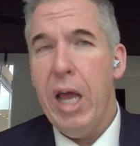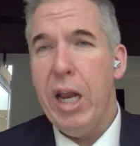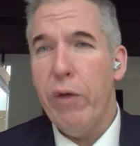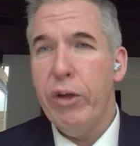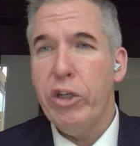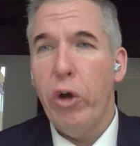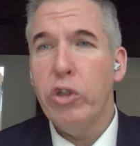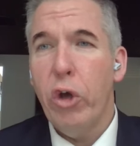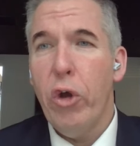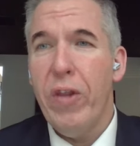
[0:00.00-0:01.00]
Now, if you
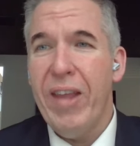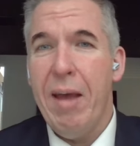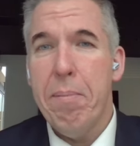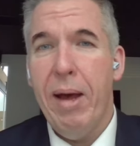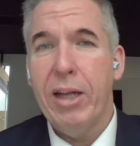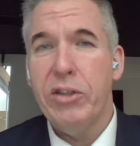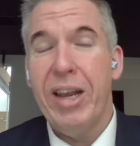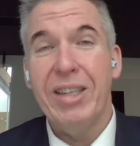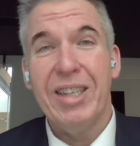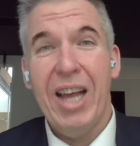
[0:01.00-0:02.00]
don't earn that much,
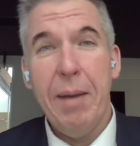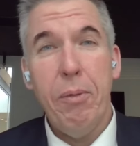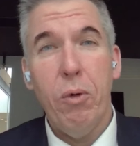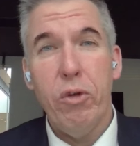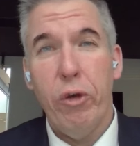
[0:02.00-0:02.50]
then as a couple,